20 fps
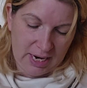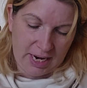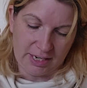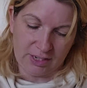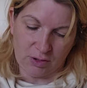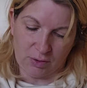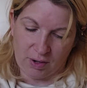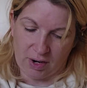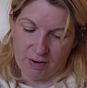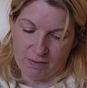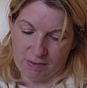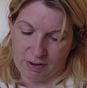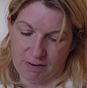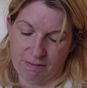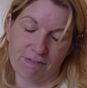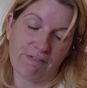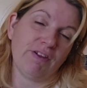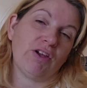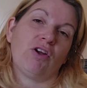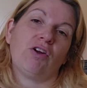Don't have any
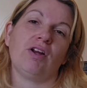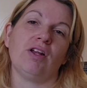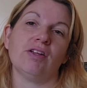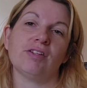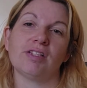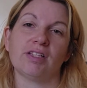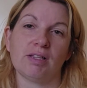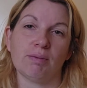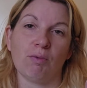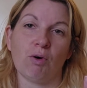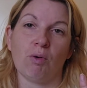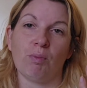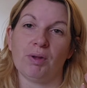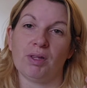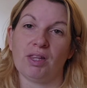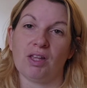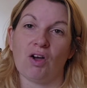fingernails at the moment.